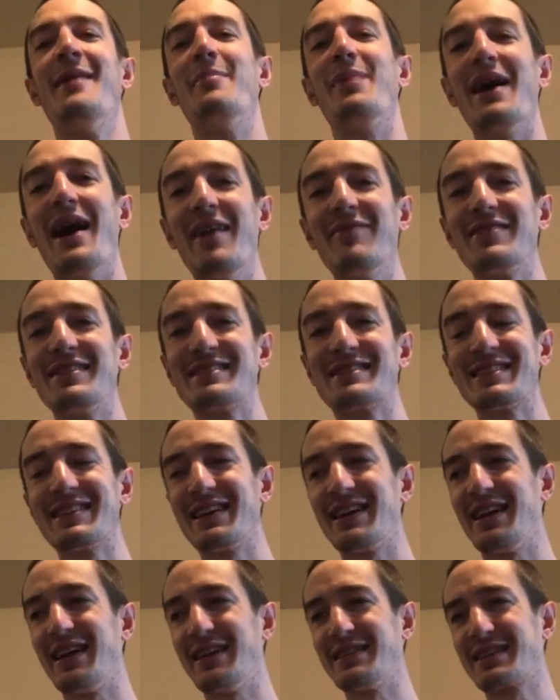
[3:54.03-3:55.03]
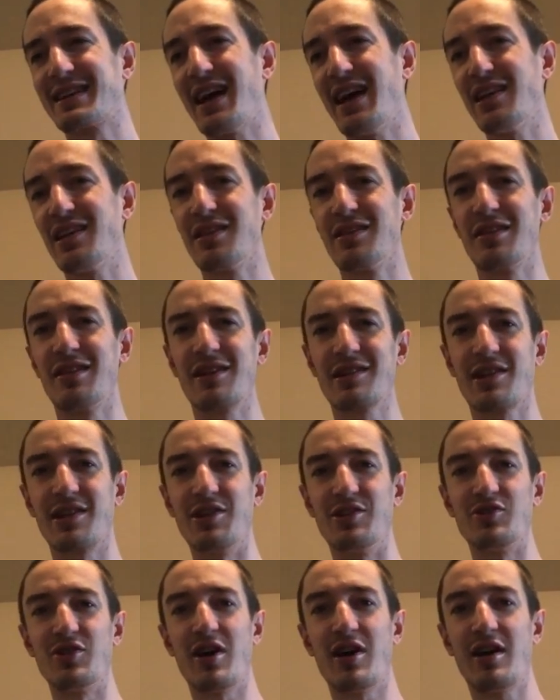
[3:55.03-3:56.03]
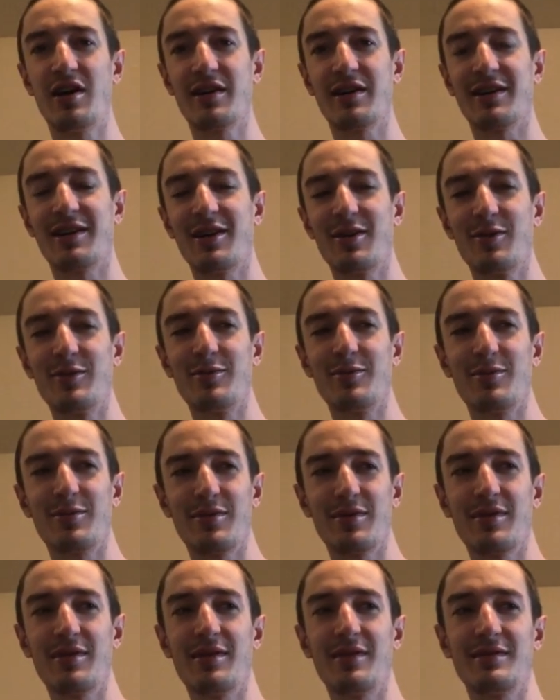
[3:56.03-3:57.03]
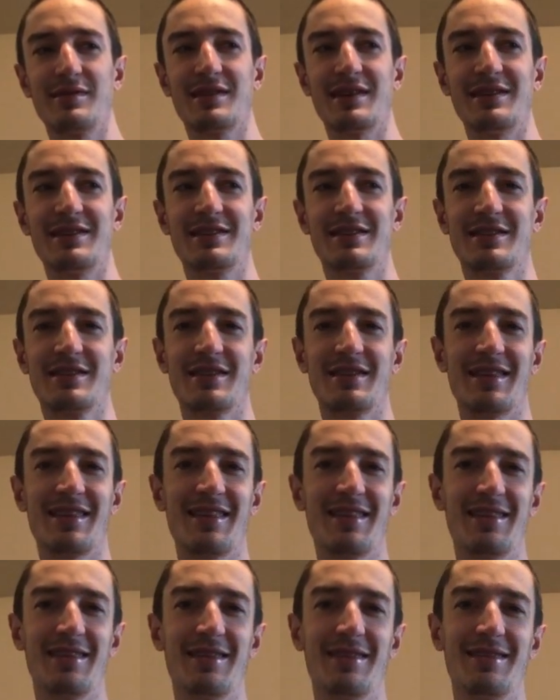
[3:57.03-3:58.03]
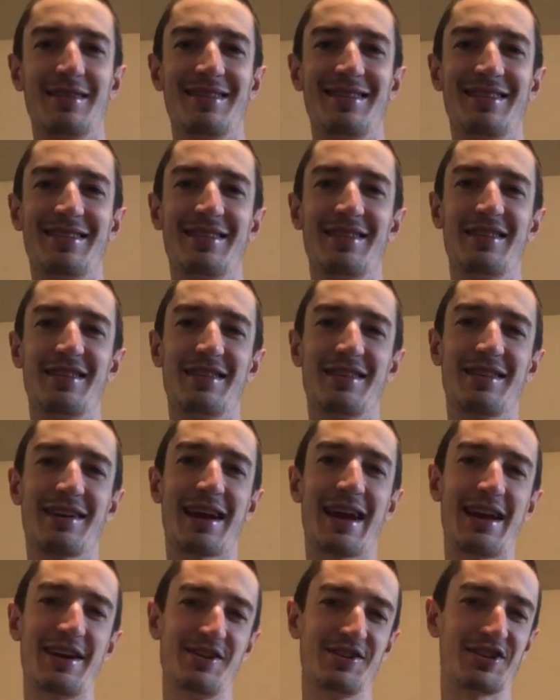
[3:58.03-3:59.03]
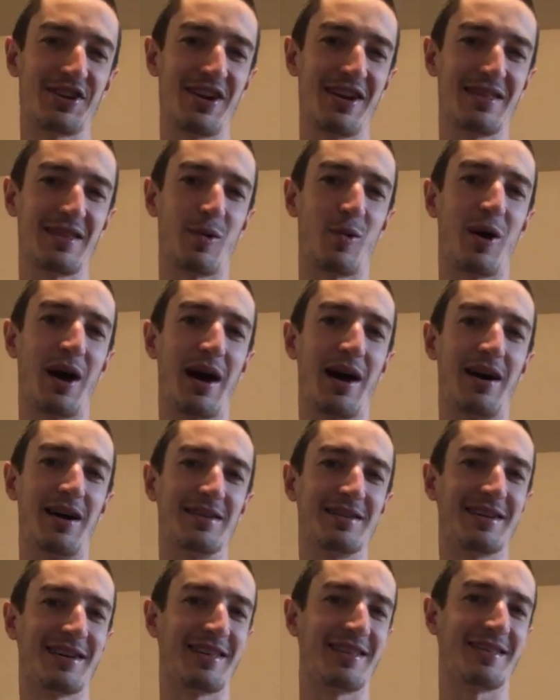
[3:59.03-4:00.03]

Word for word: But obviously, it's kind of the luck of the draw, you know, since the gators are in the wild,